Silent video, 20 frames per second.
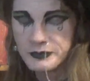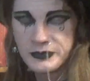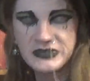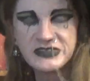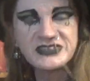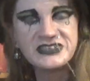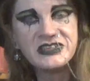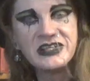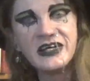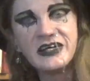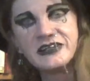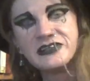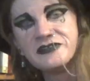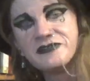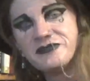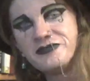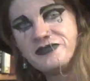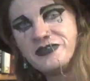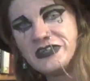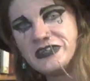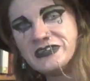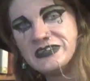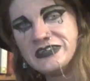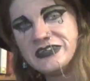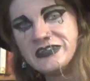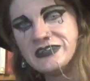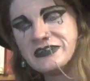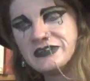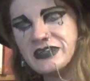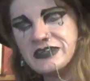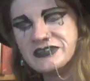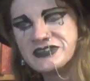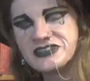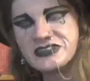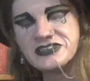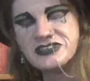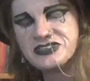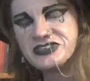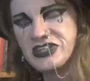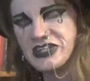been denied the
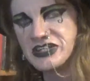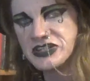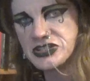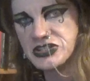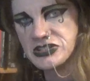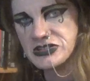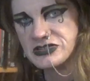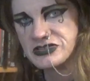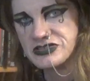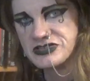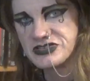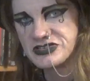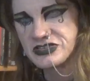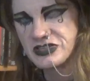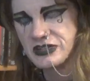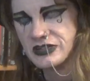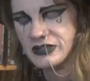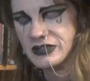sensations